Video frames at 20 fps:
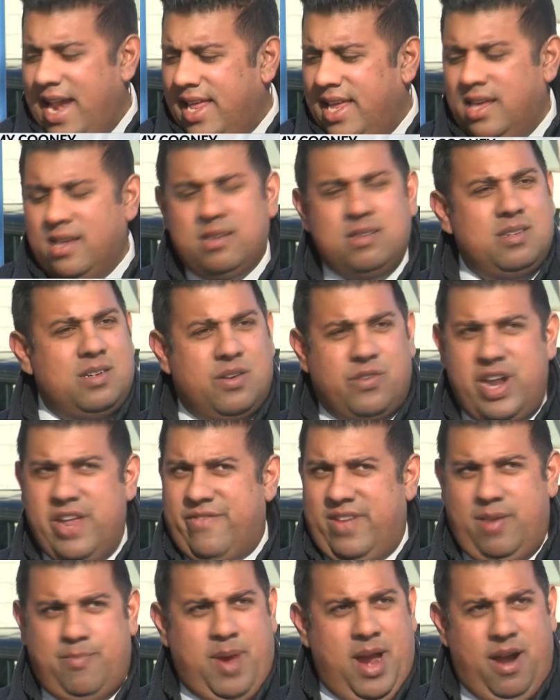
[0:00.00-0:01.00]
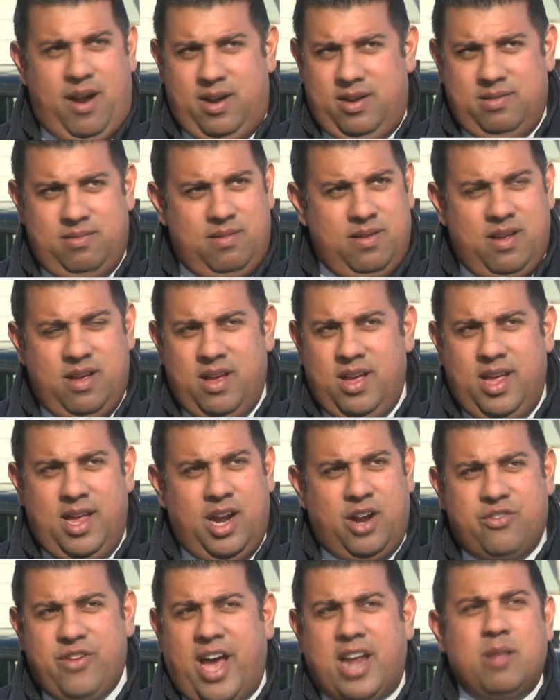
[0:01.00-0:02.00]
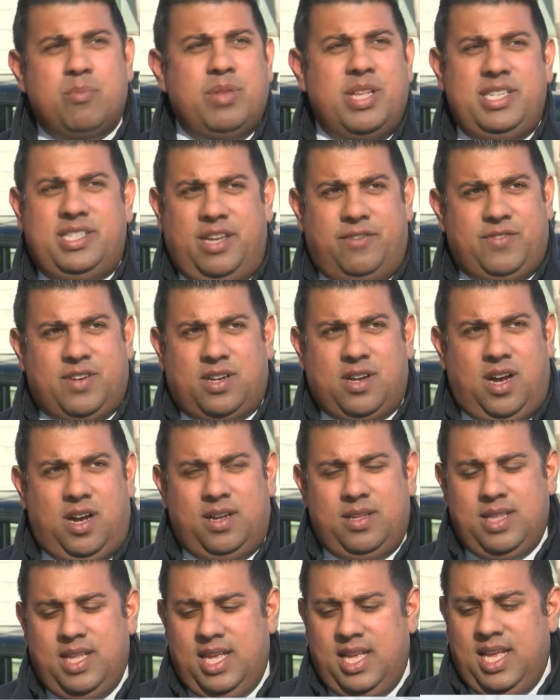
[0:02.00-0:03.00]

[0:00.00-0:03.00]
Any grieving parent, incredibly difficult.